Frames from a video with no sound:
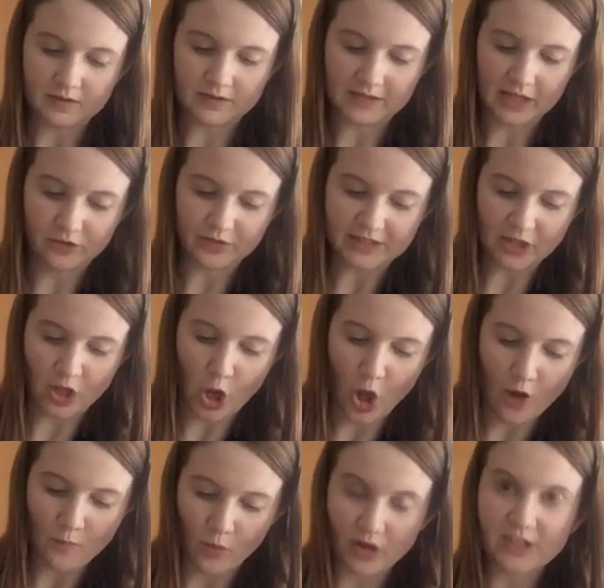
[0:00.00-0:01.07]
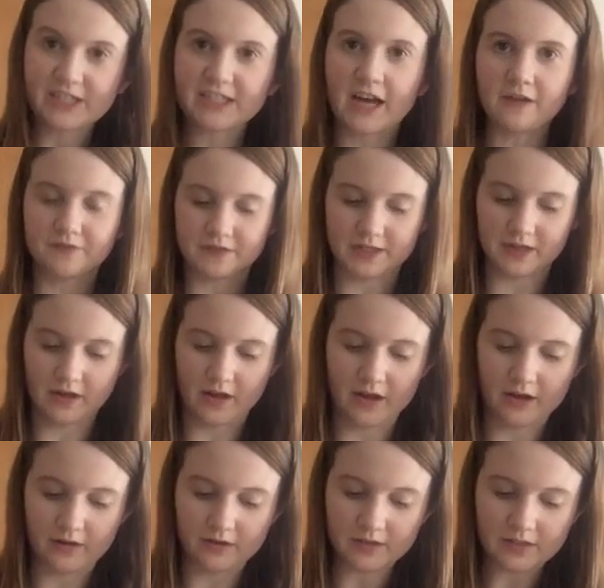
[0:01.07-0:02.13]
Celery's a lot more tough to
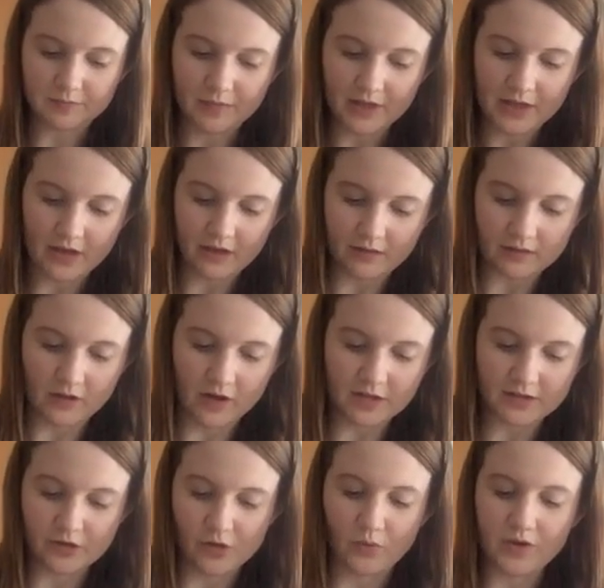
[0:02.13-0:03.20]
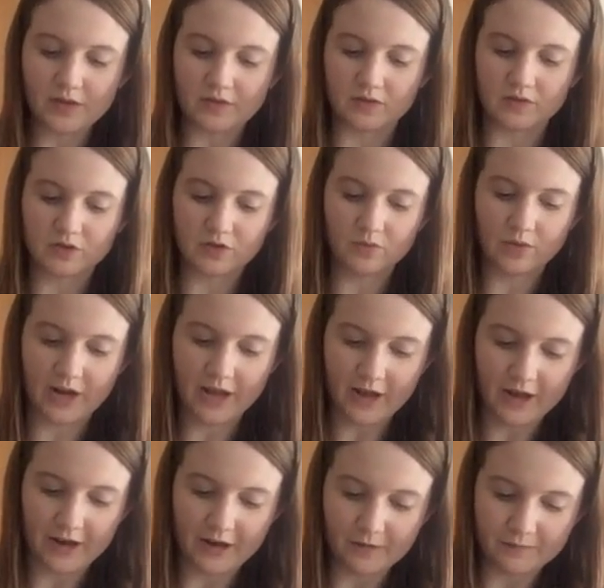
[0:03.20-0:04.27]
cut. It's making lots of noises too when I
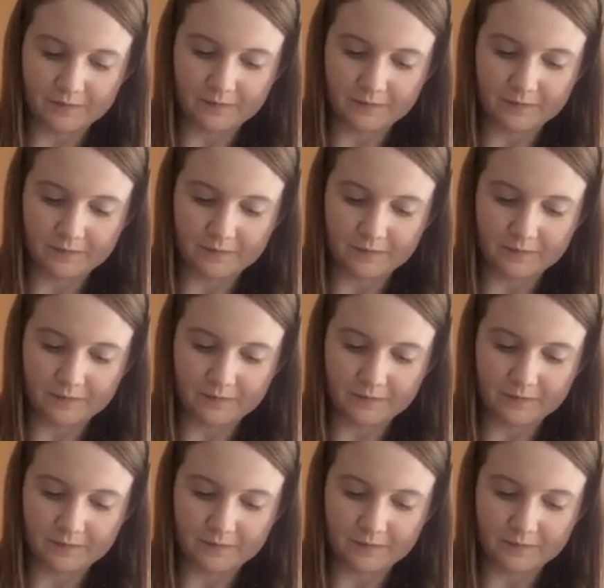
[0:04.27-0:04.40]
cut it.